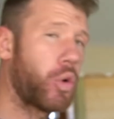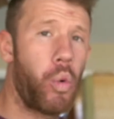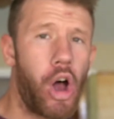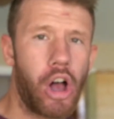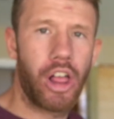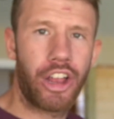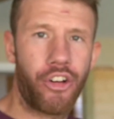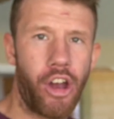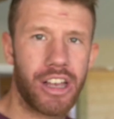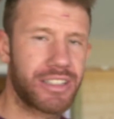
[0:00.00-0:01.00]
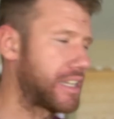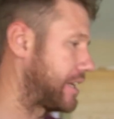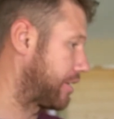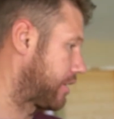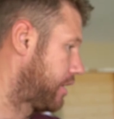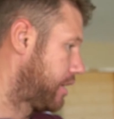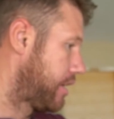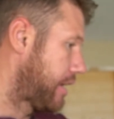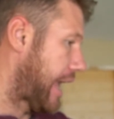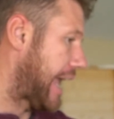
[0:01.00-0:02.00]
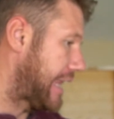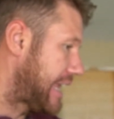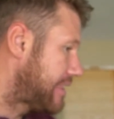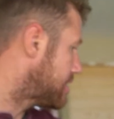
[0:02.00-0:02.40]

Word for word: a wall across here. And in